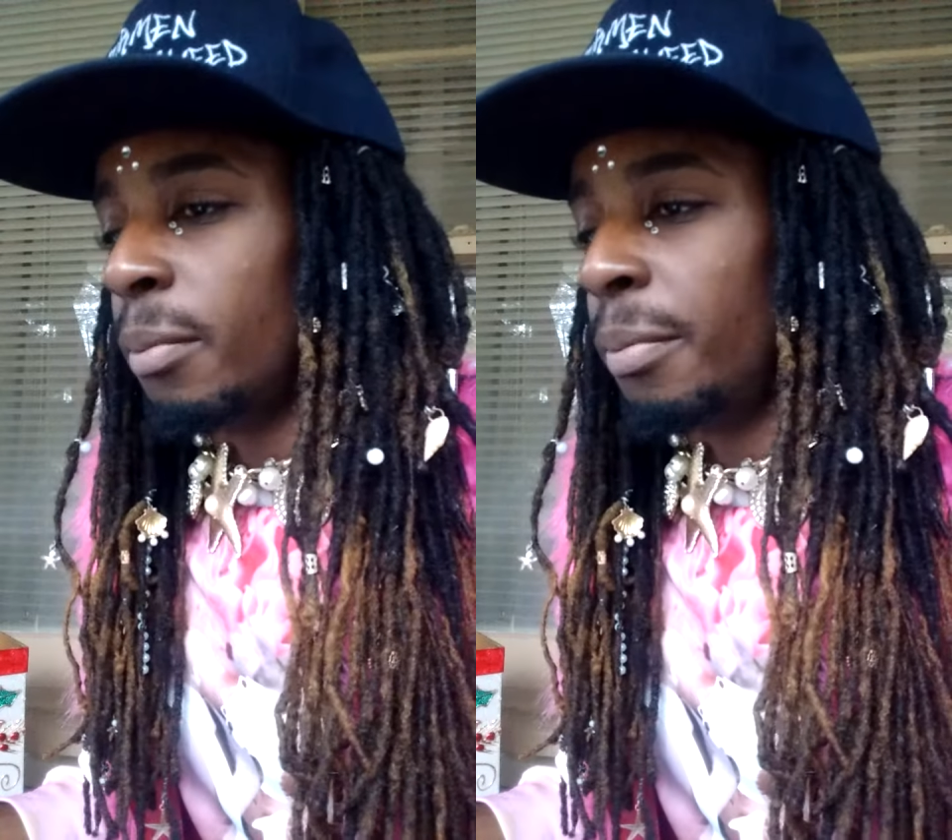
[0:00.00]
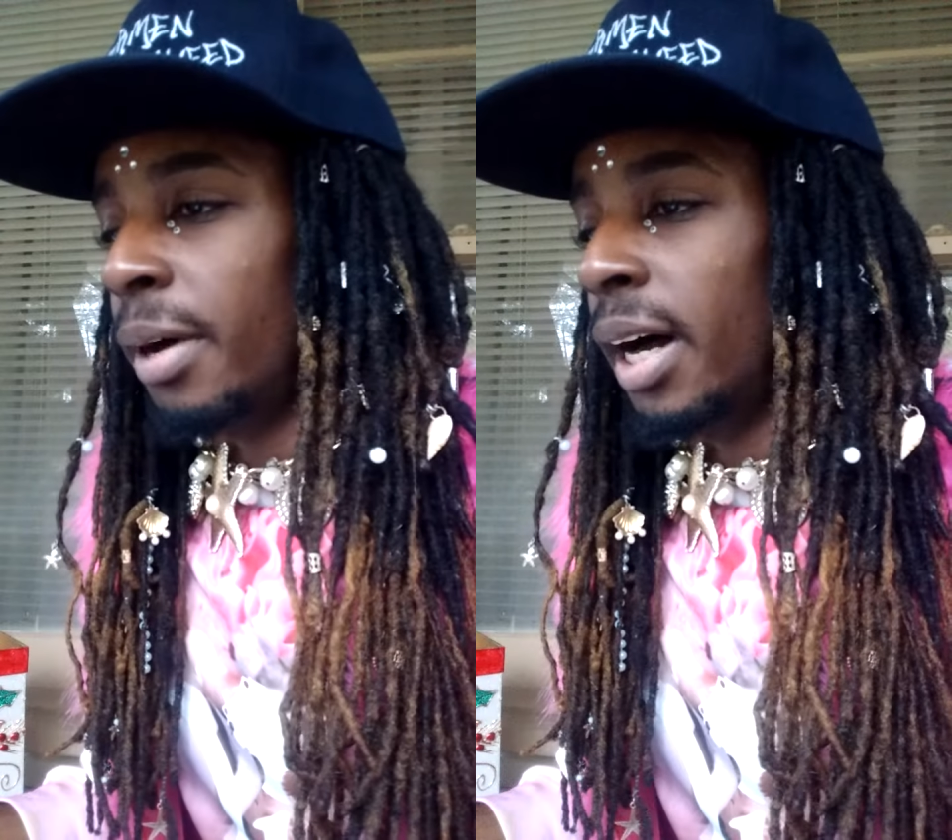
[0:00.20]

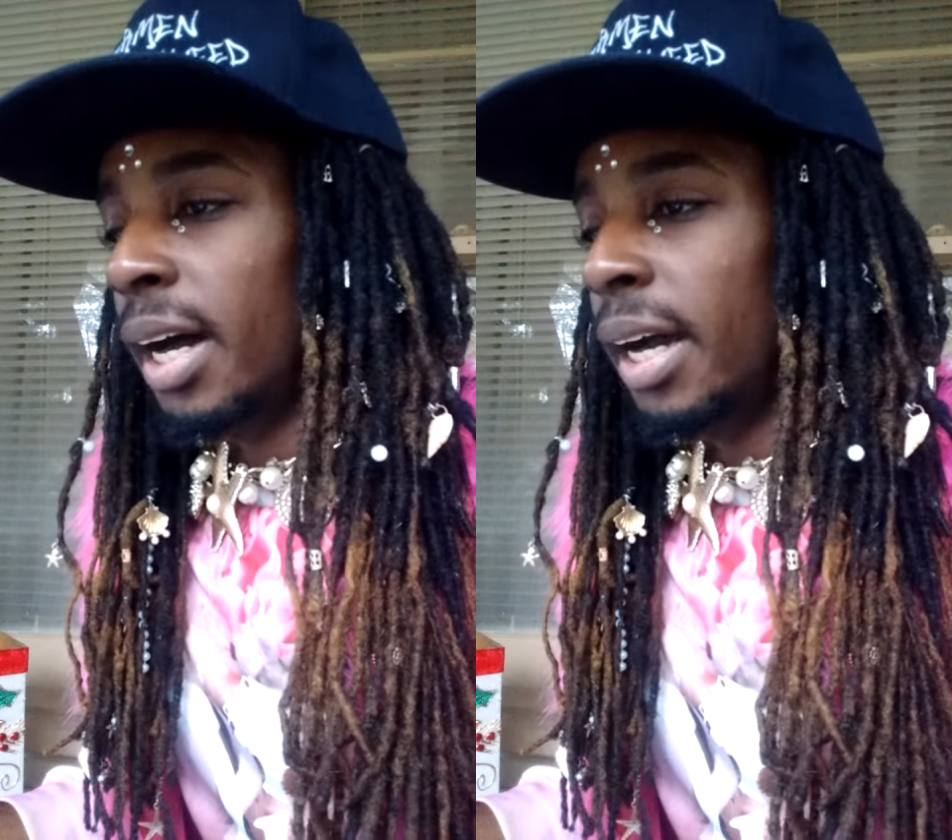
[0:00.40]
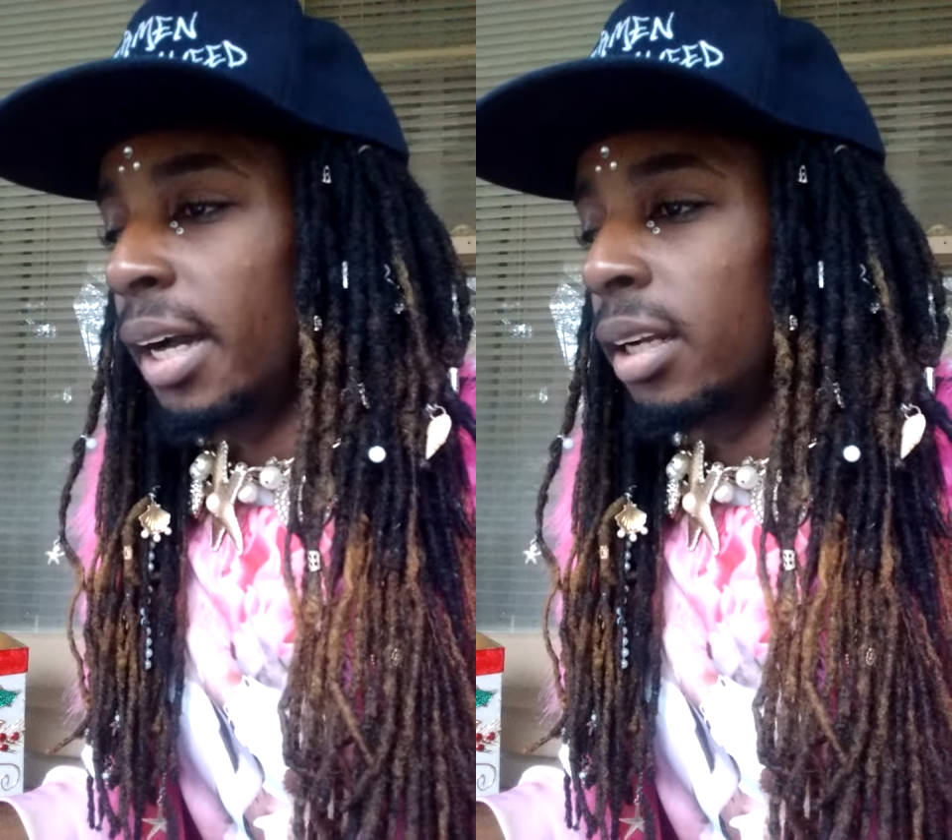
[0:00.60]

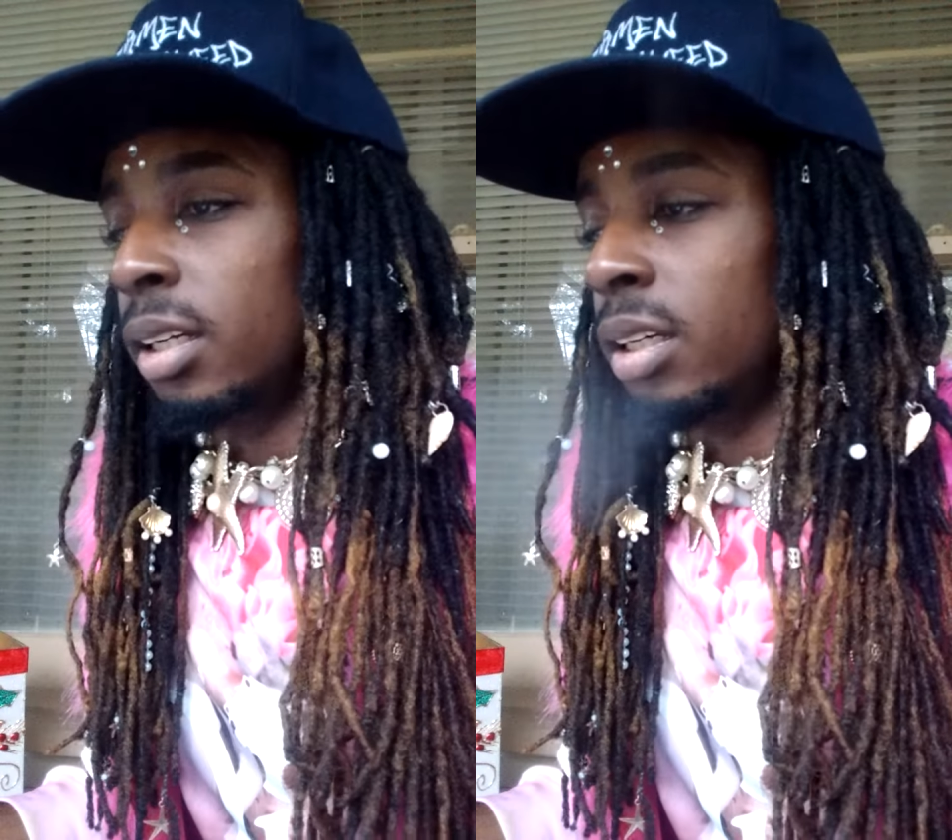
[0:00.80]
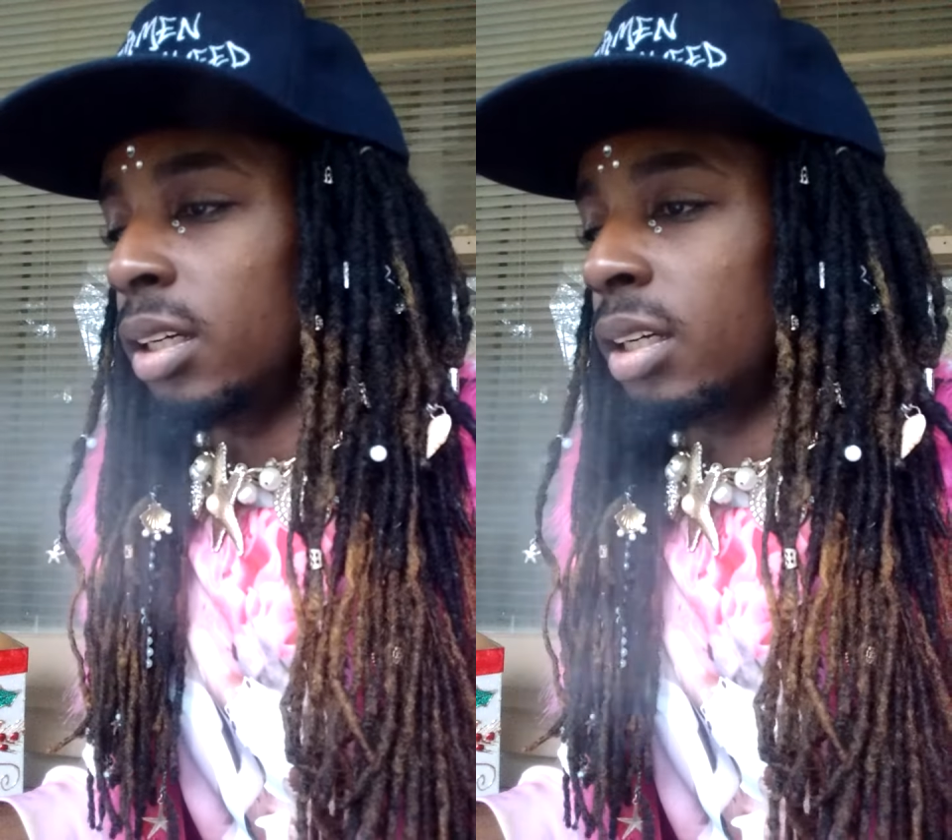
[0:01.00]
But,
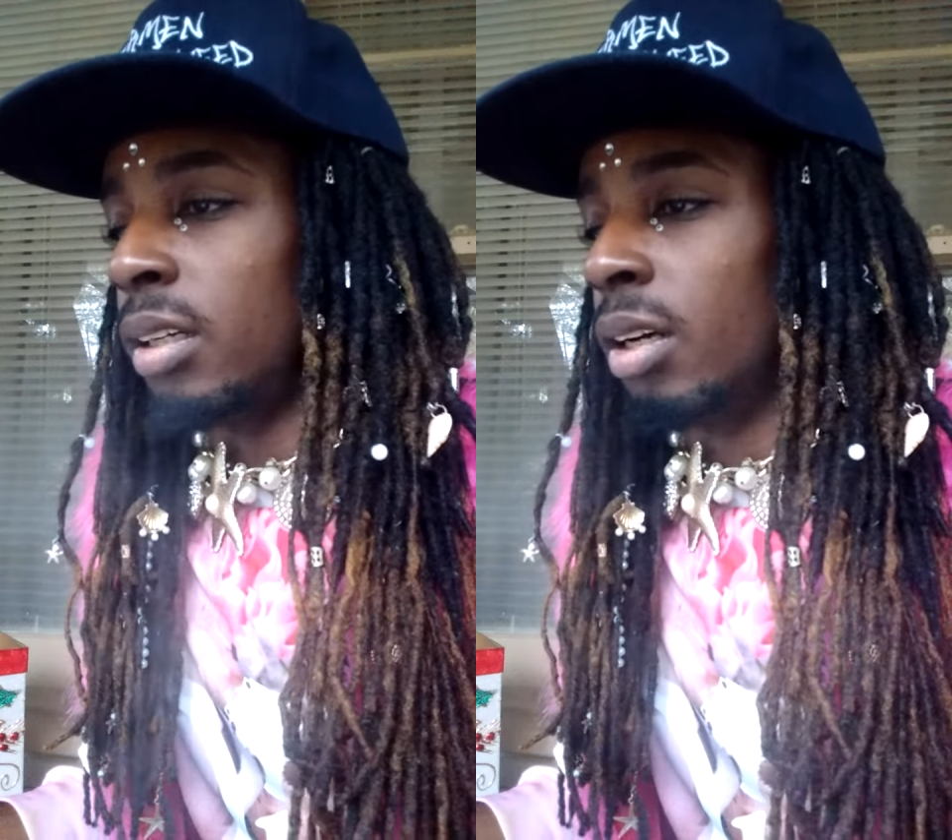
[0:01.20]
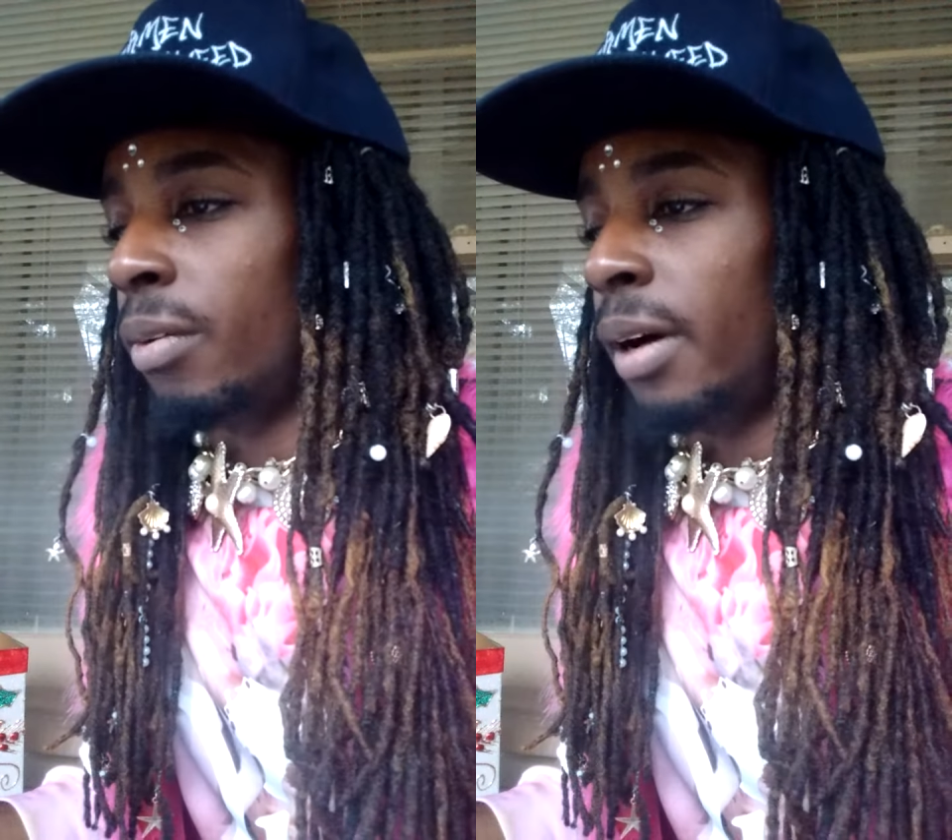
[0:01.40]
you
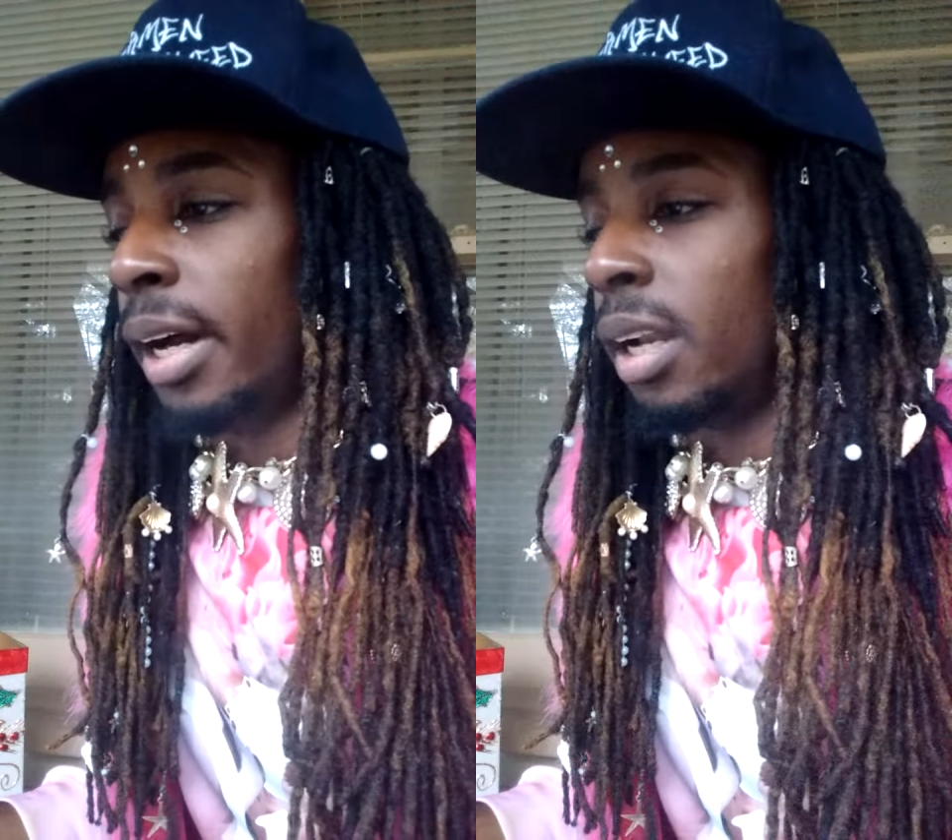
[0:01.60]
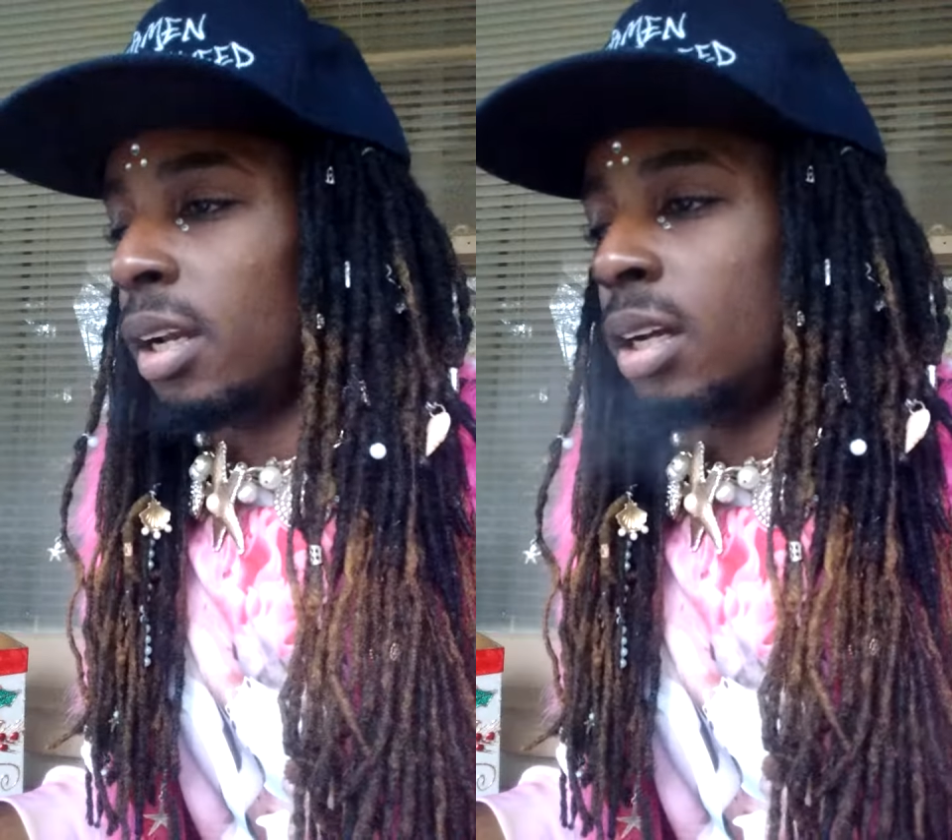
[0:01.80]
know what?